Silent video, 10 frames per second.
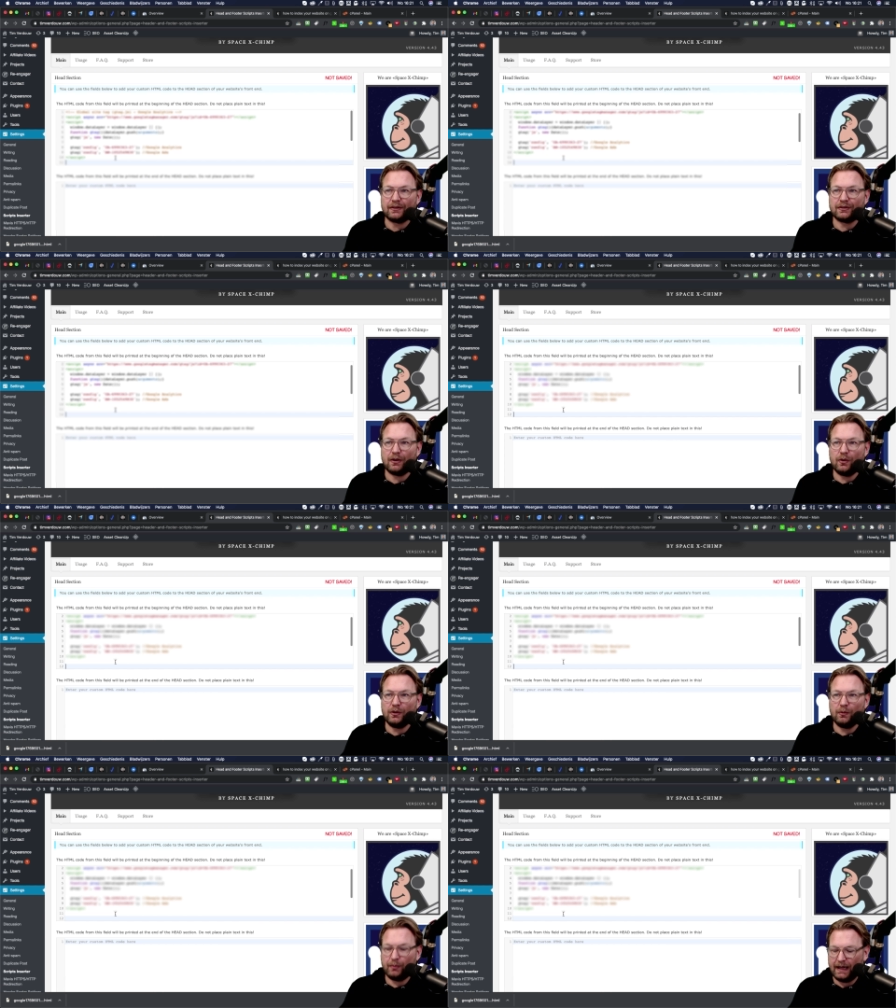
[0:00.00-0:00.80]
So
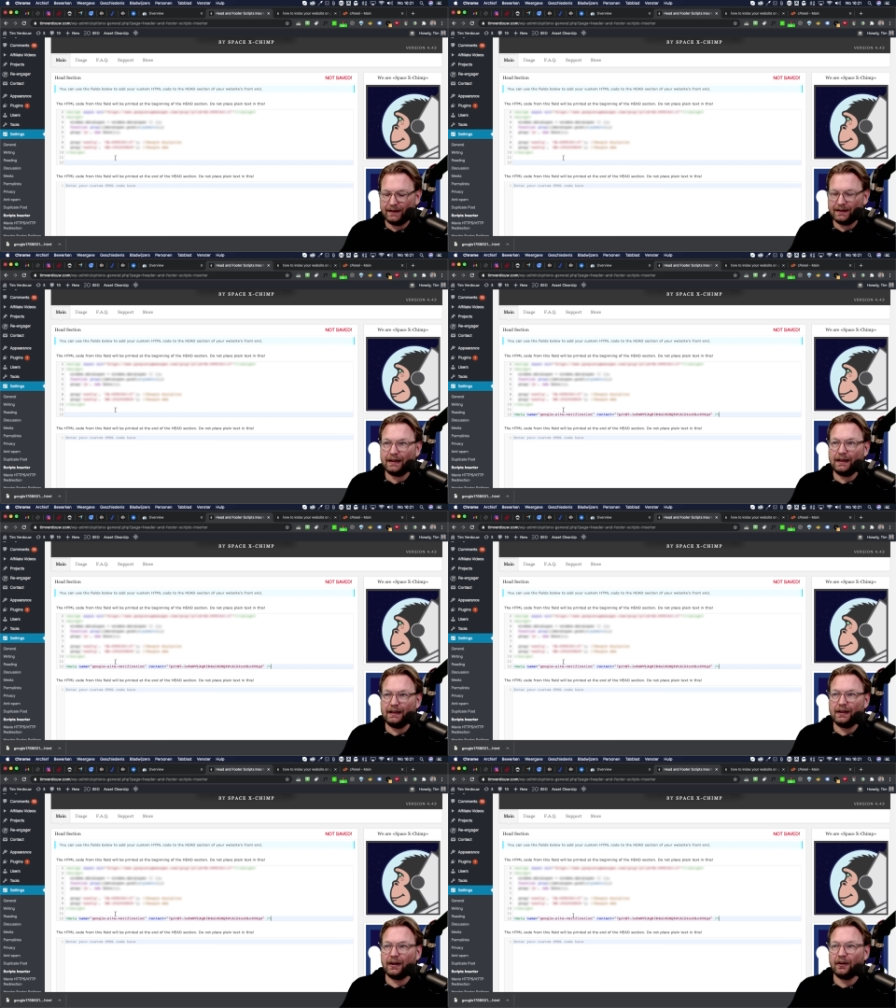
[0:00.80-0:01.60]
you paste that
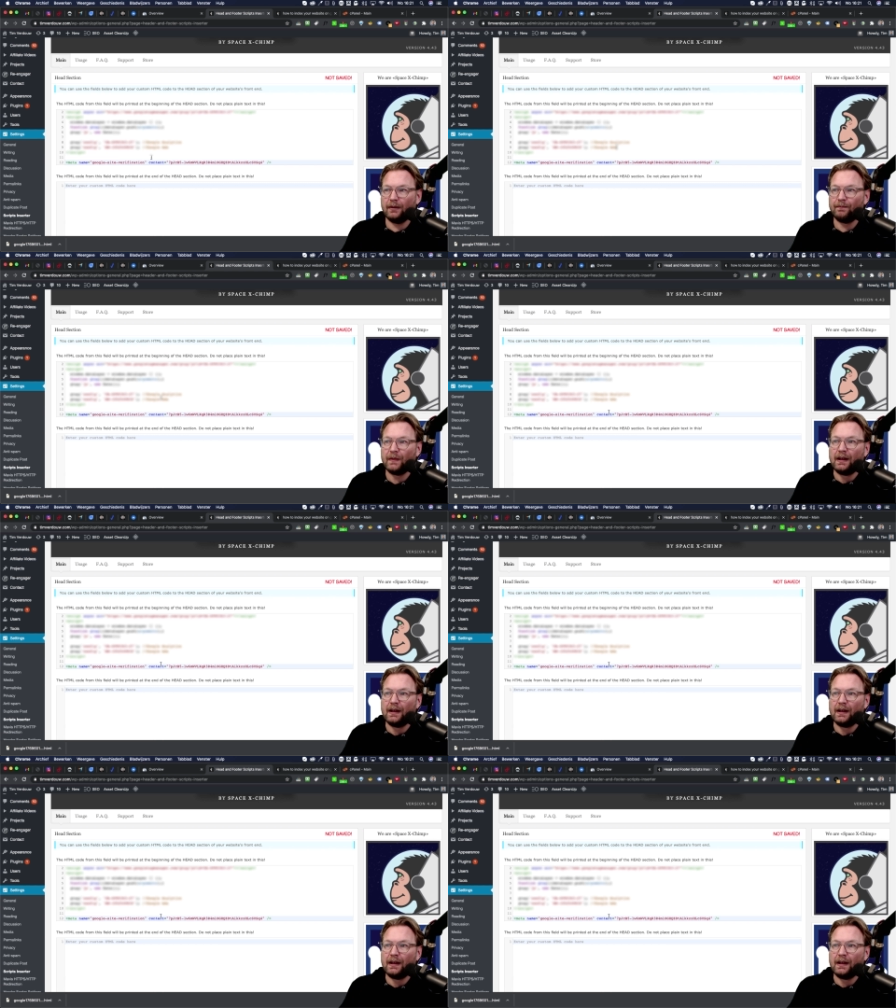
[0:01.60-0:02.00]
in here